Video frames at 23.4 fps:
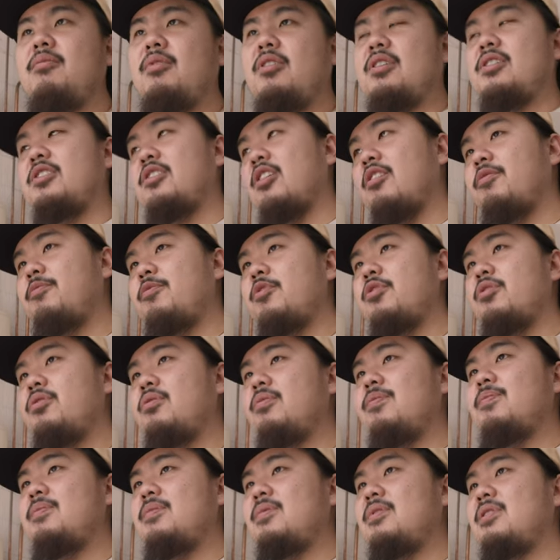Because soft brew
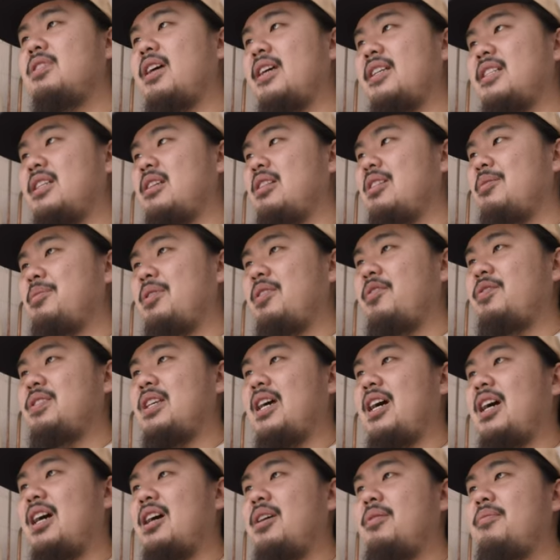takes a little bit of
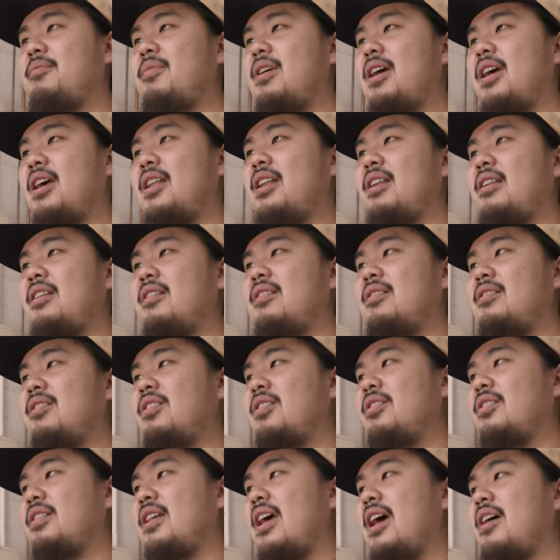time and, you know, the